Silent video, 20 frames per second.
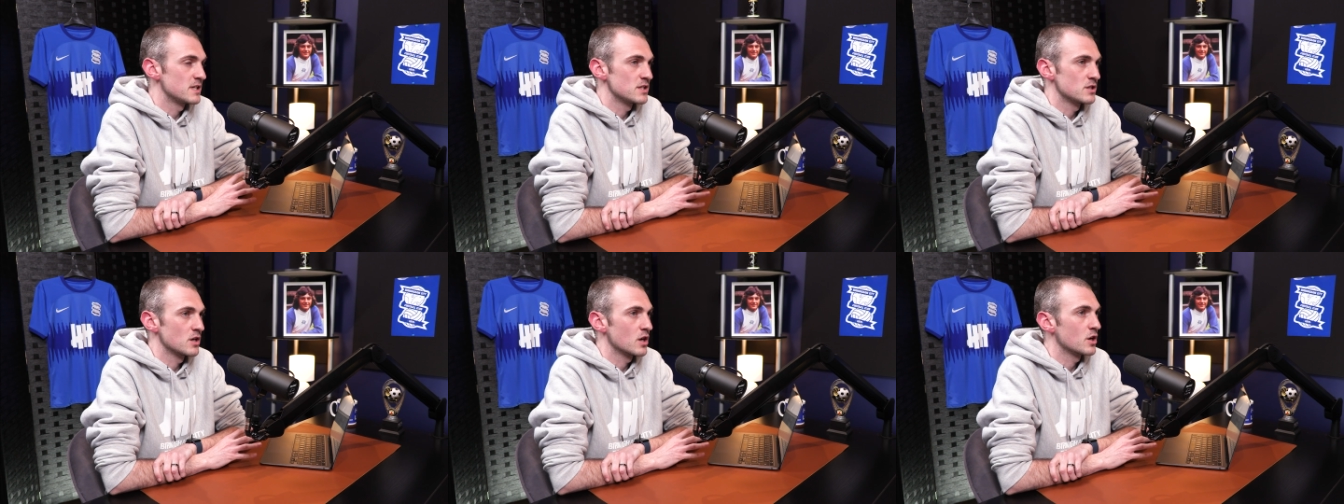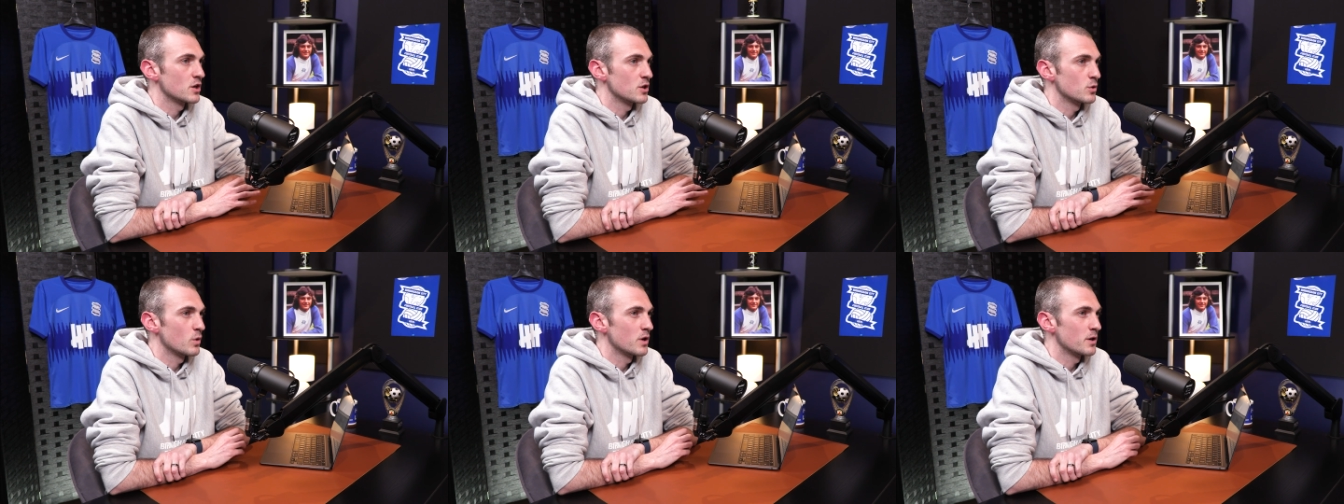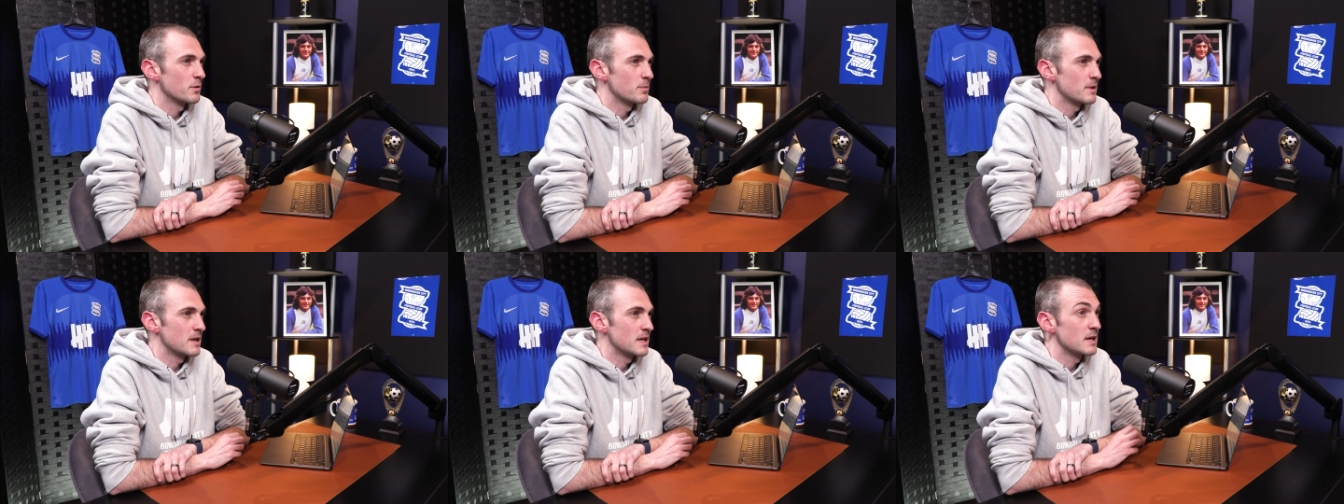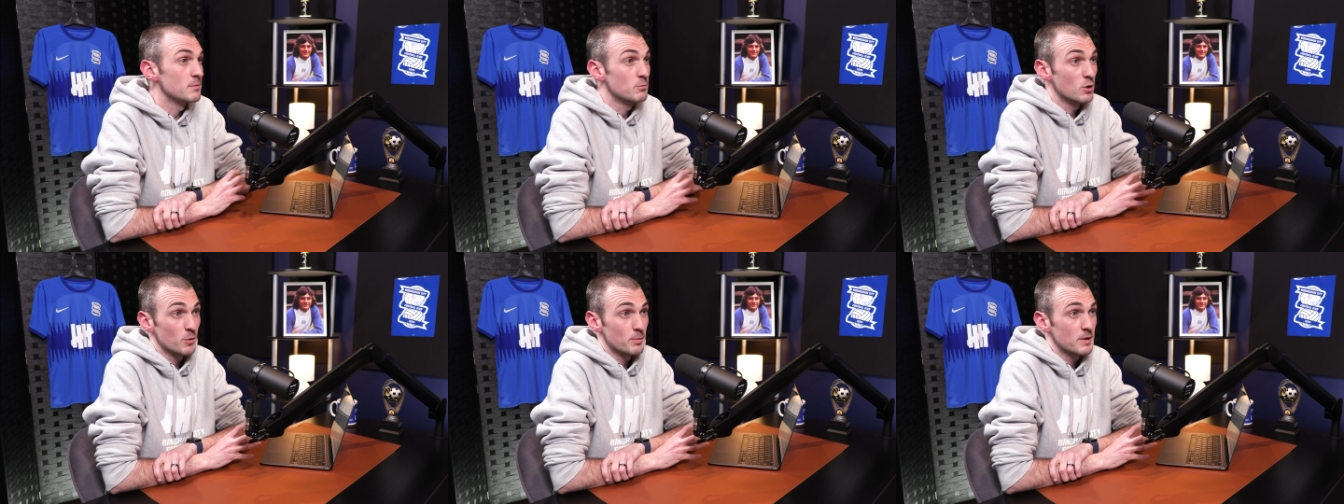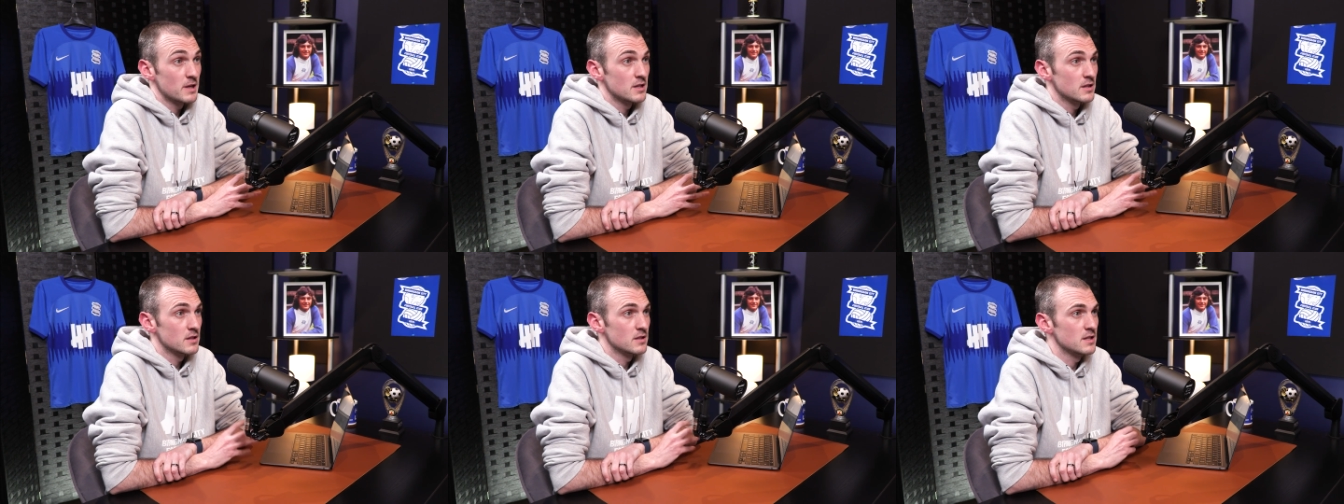he's not going to want to be, in my
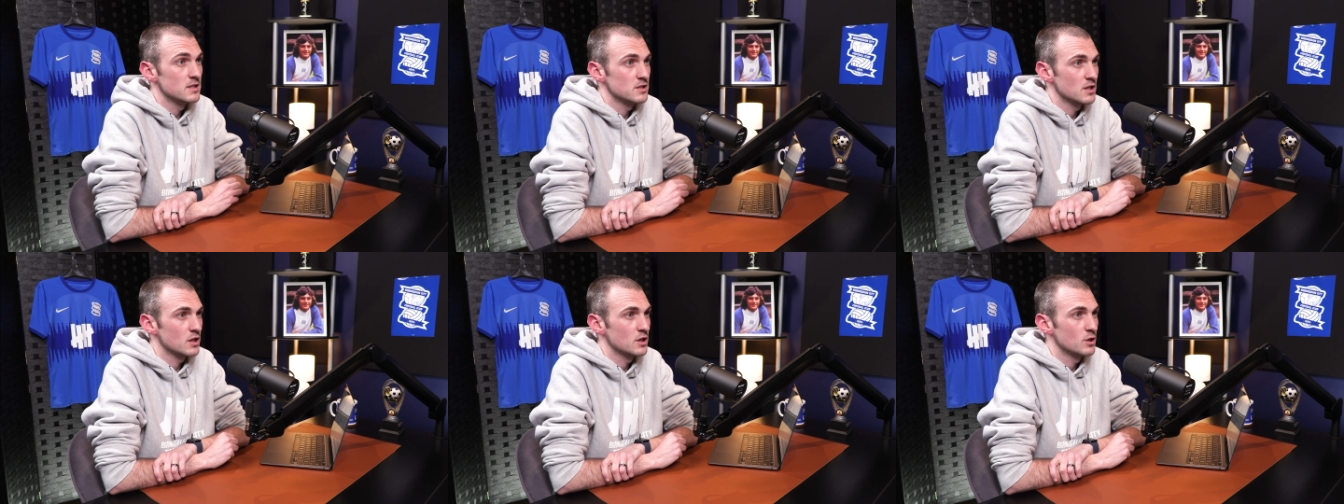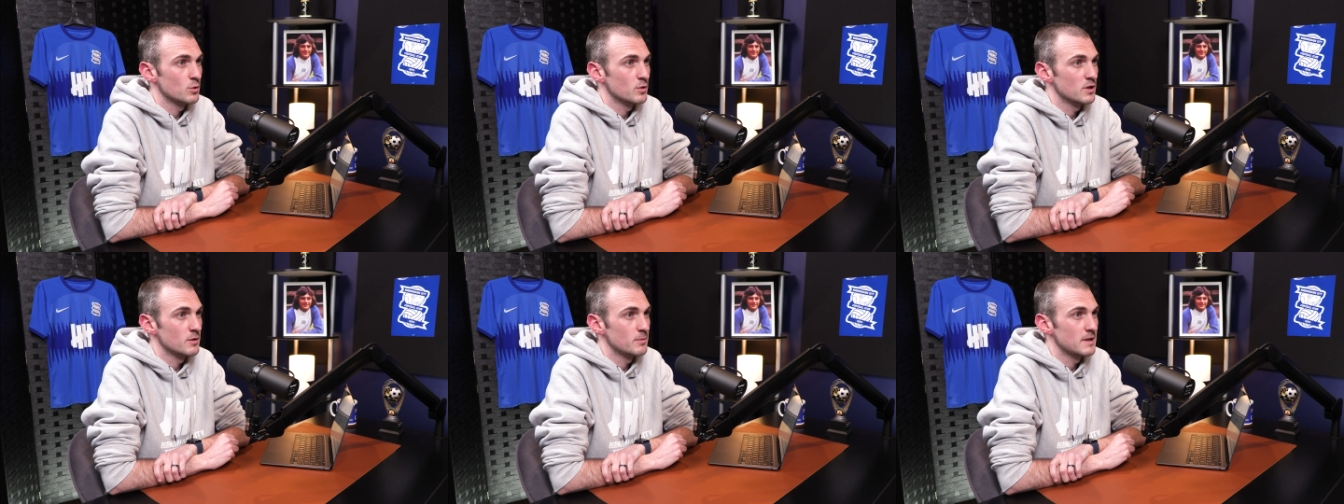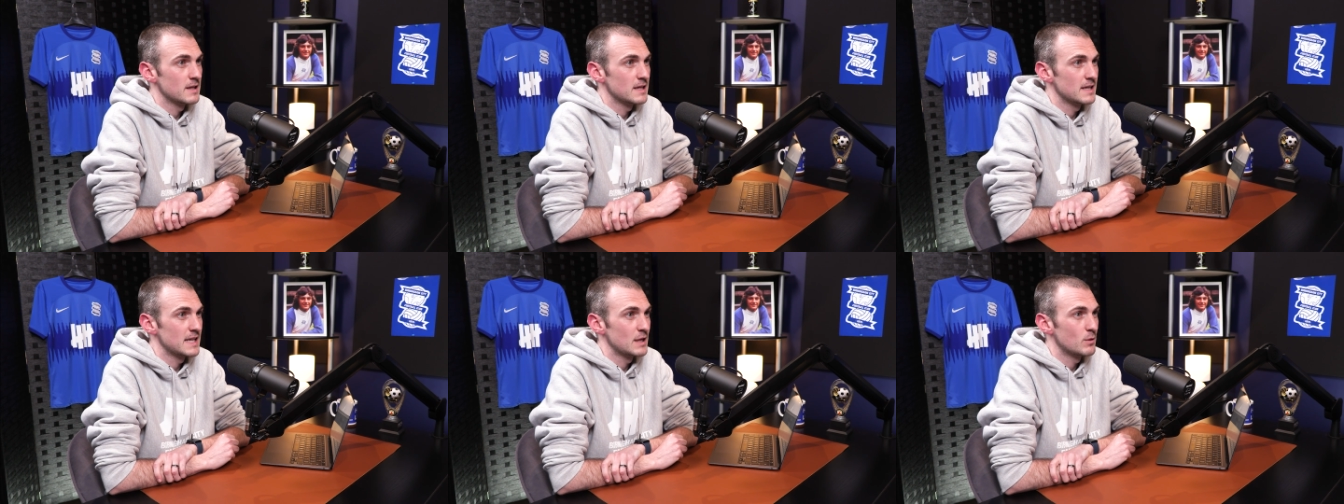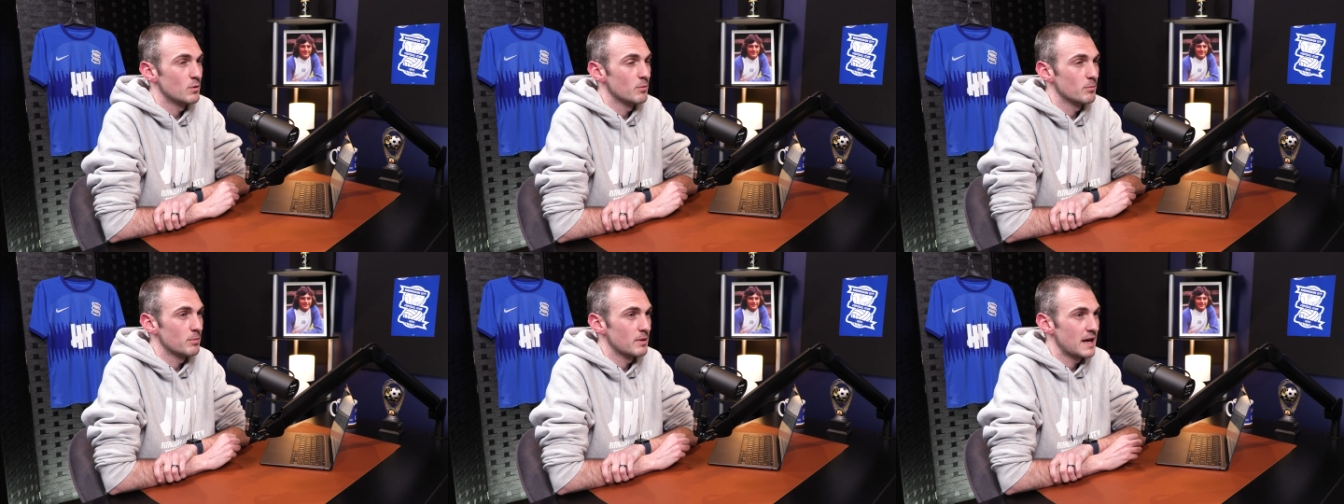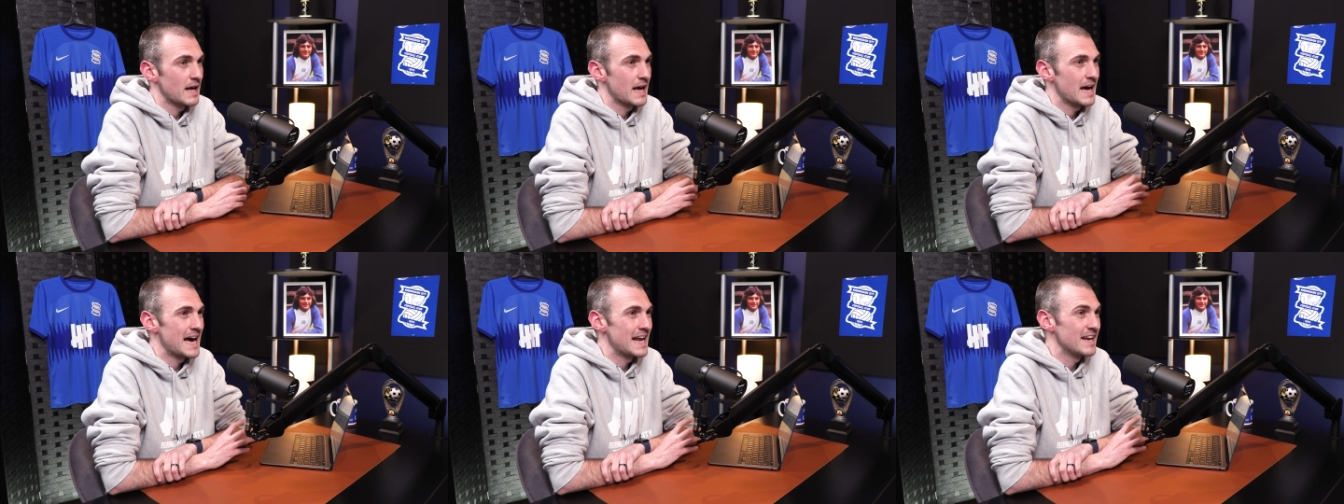opinion, he's not going to want to be a League One player.